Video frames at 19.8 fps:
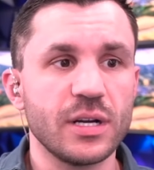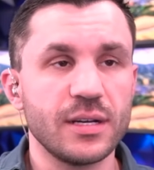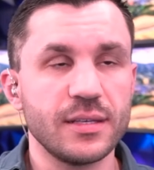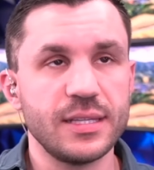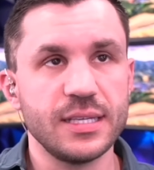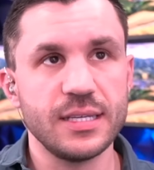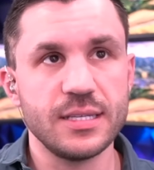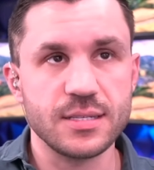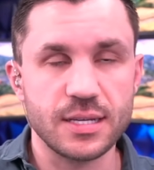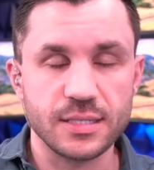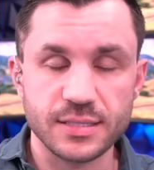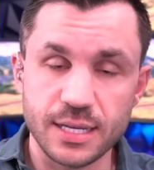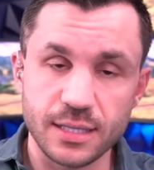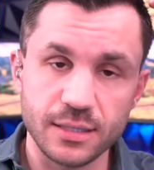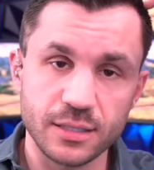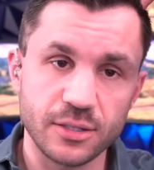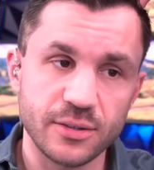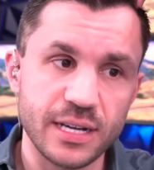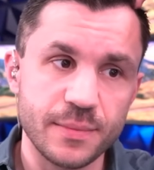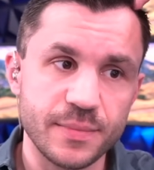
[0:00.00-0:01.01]
I think he's on
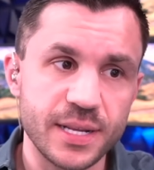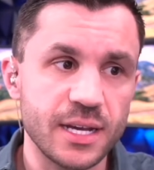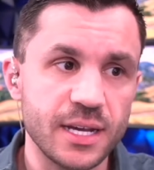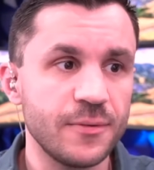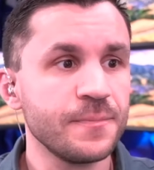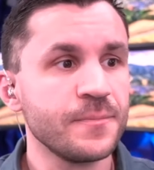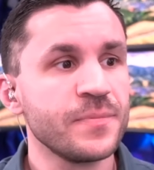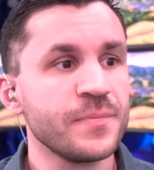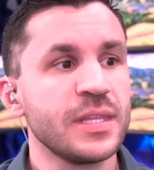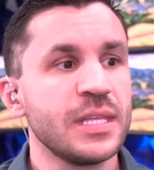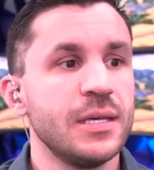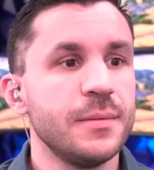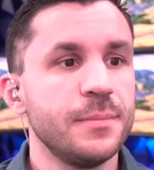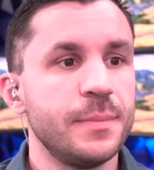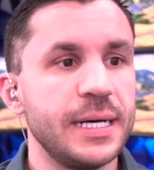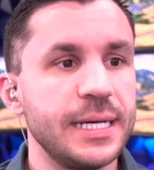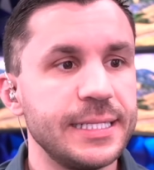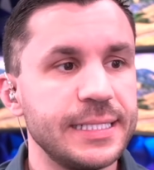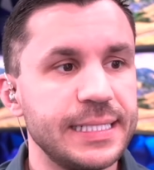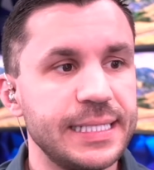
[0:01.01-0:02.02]
Telegram now,
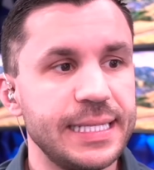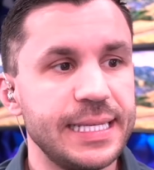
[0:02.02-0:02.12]
but